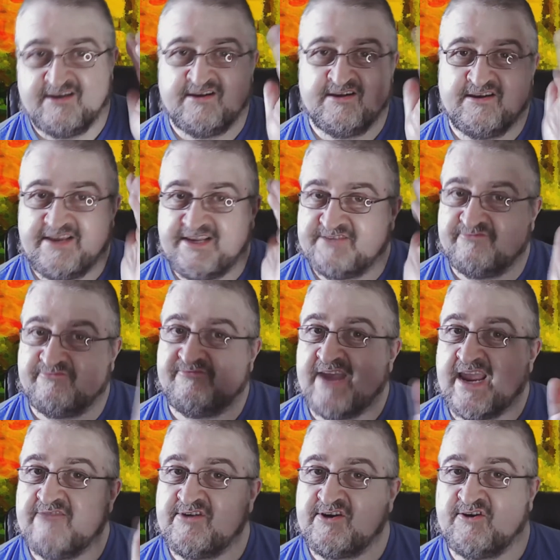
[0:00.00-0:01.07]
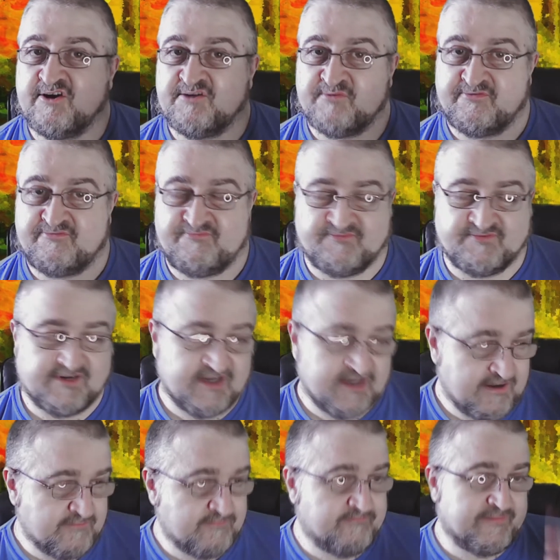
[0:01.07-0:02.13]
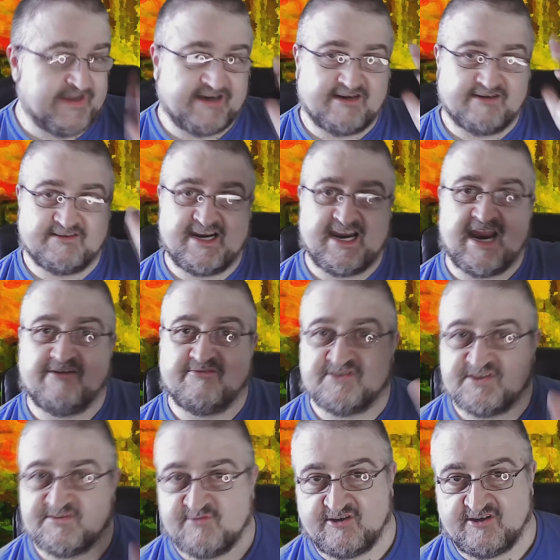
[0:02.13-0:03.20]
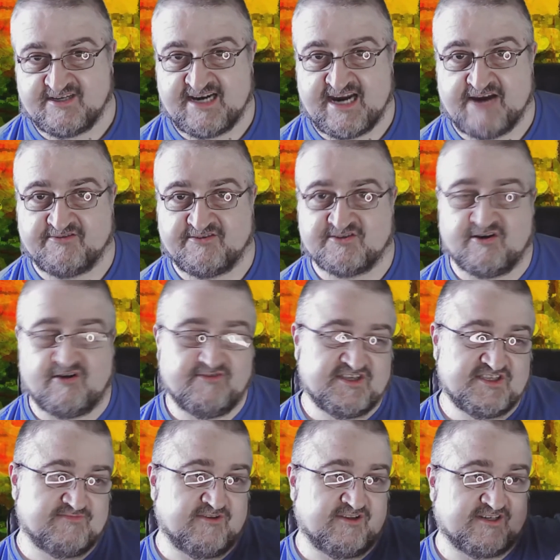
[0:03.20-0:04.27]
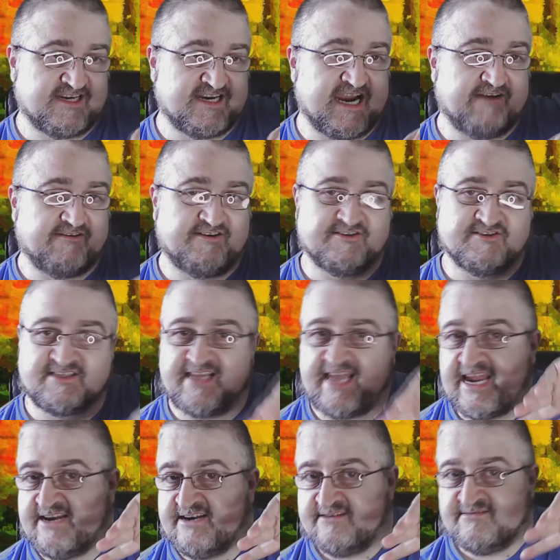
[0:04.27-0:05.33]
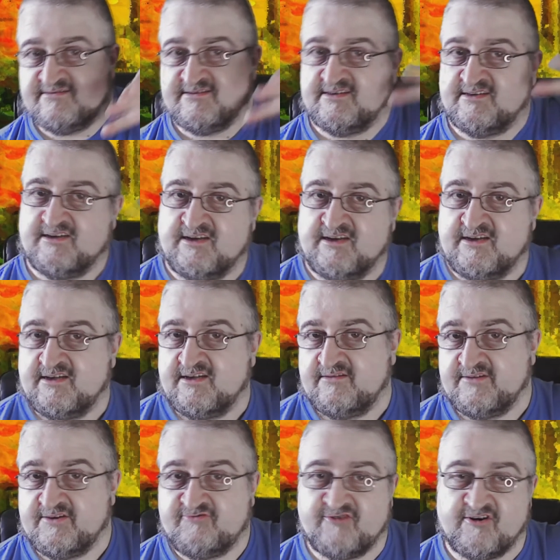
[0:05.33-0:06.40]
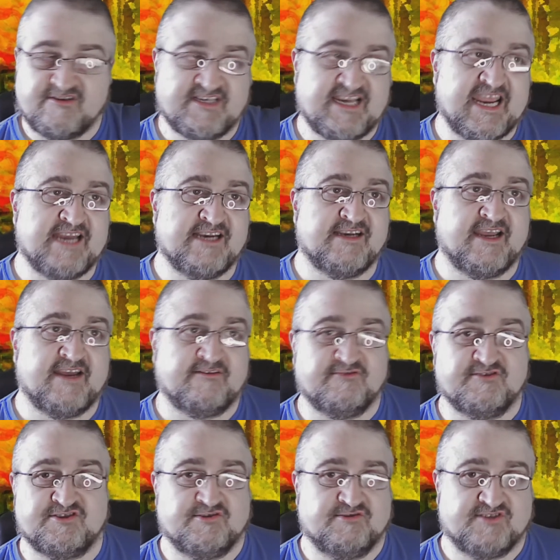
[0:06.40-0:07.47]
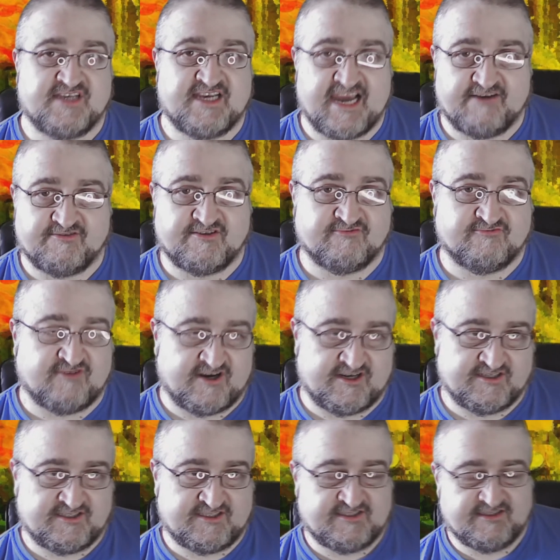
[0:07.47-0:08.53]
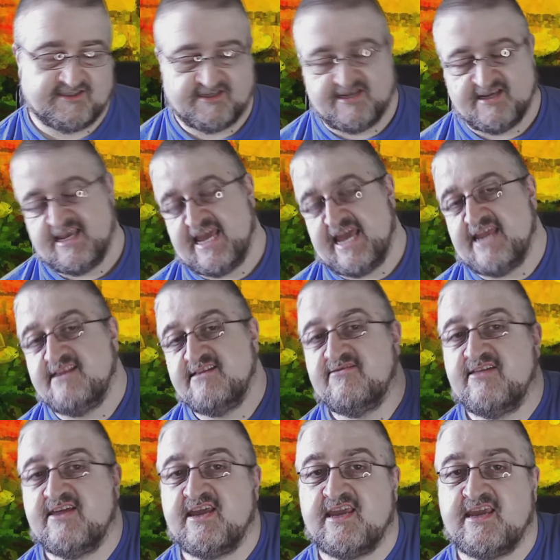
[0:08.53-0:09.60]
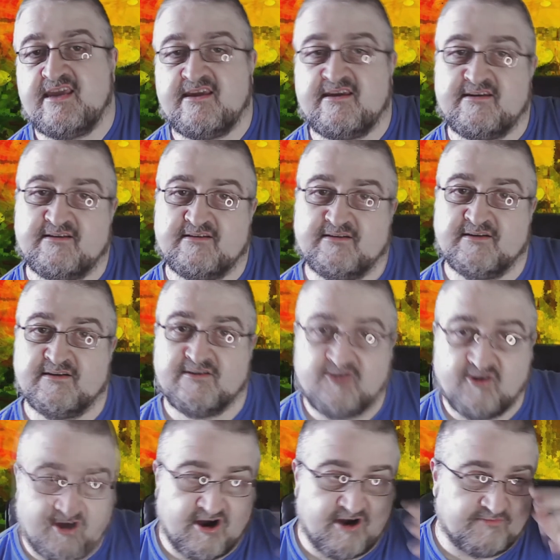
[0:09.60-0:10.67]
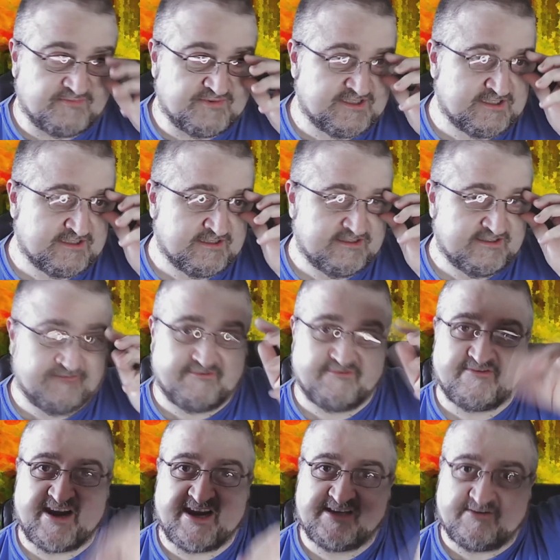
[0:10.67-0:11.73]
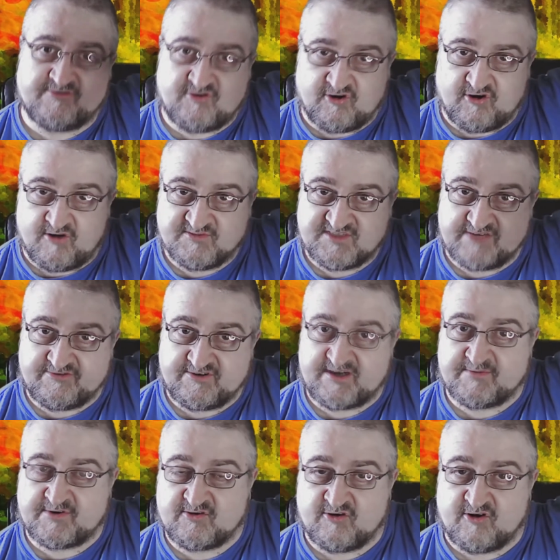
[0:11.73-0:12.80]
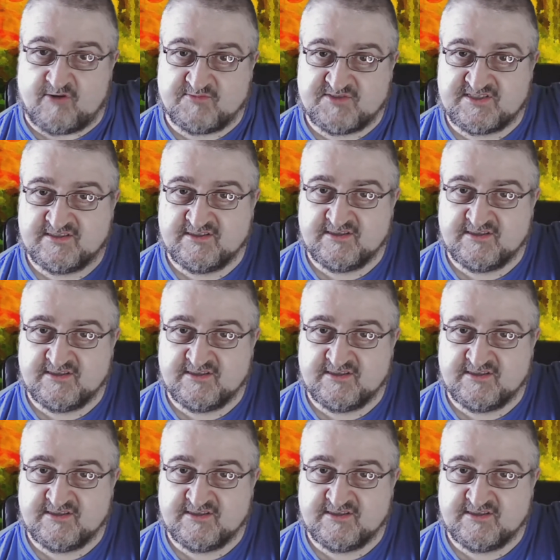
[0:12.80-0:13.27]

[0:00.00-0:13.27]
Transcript: he's very good with bigger characters and smaller characters. All the smaller characters in the drug den that Louis Koo's character runs, in the cops, the variety of cops, different type of cops